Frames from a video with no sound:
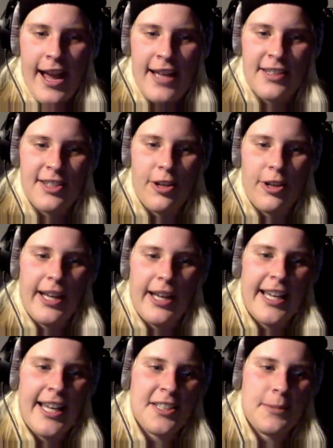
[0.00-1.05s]
And so, like,
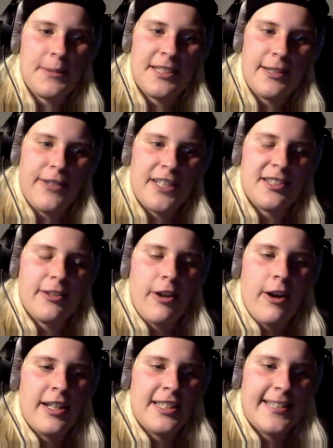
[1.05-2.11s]
each specific
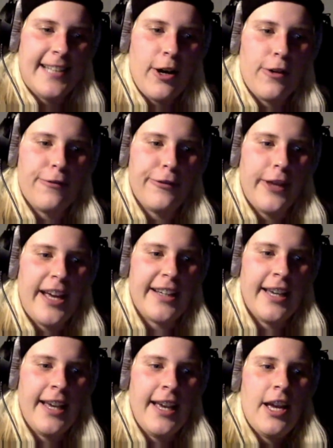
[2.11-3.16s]
song itself, like,